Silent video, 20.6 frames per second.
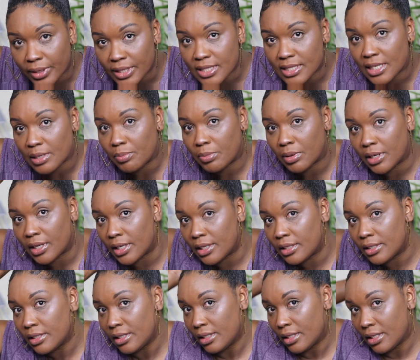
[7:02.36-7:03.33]
pointy
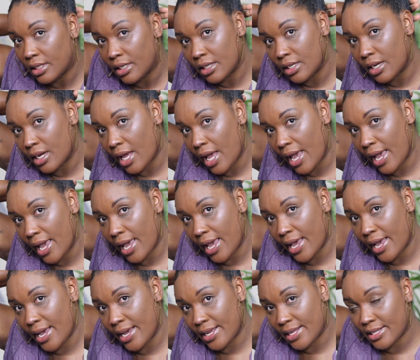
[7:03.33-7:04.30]
bun.
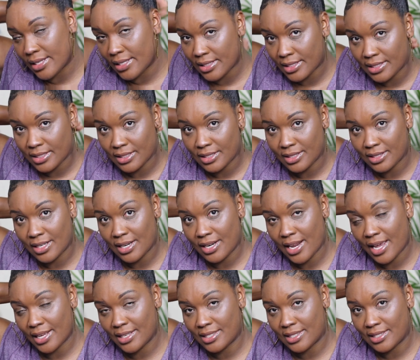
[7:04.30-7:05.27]
And the
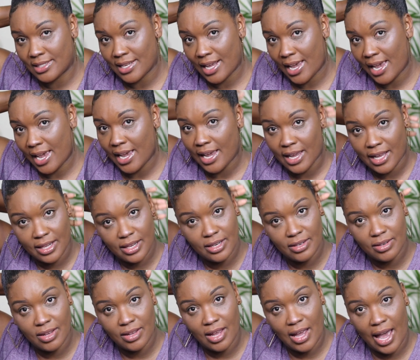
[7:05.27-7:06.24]
next day,
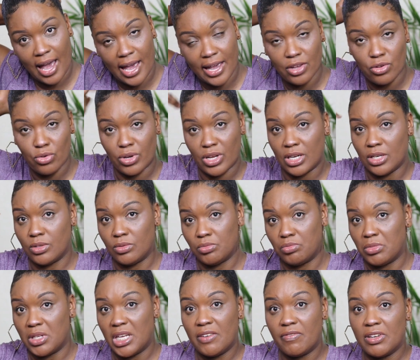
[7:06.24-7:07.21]
you
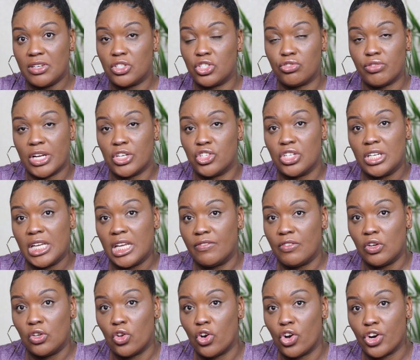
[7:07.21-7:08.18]
can even stretch it
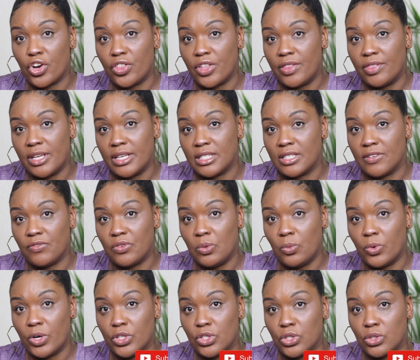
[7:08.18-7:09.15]
even longer than this if you
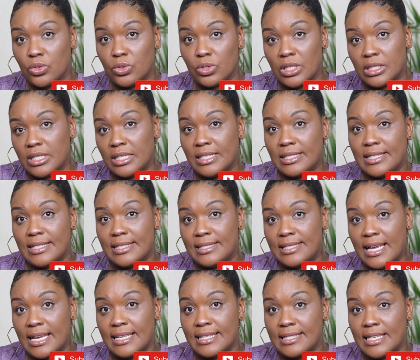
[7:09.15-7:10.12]
want to. This is
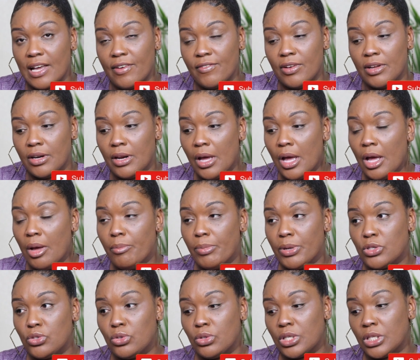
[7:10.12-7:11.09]
day 7,
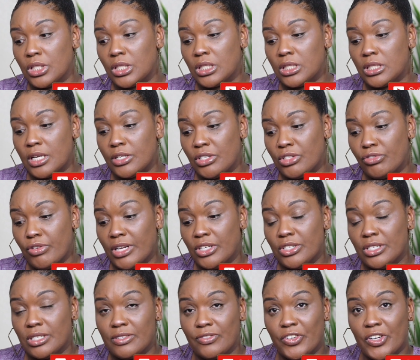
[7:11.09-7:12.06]
but you can
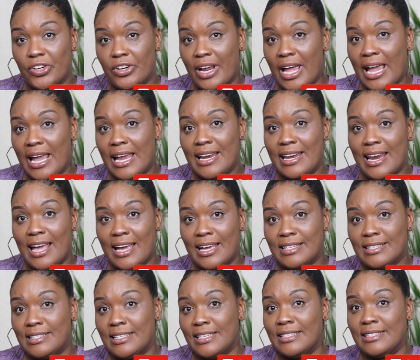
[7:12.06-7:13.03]
stretch it for 8,
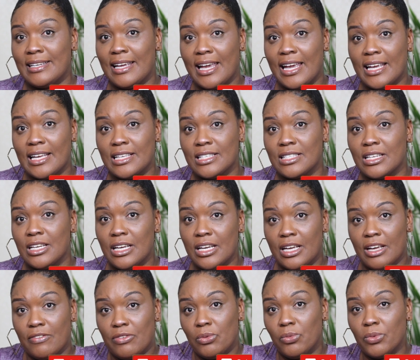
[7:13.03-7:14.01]
9, 10 days
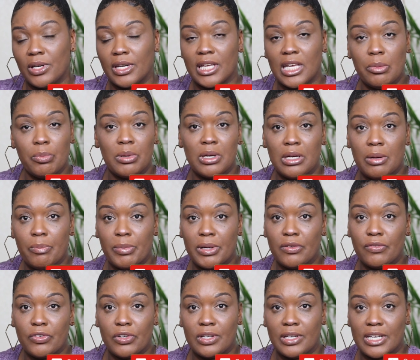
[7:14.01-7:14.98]
if you want to keep it in a
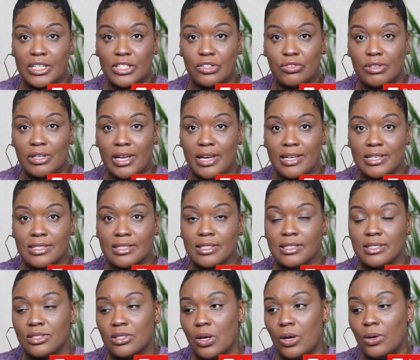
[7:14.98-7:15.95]
bun for the next 3 days.
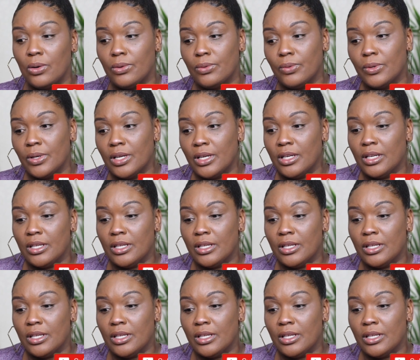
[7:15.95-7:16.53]
So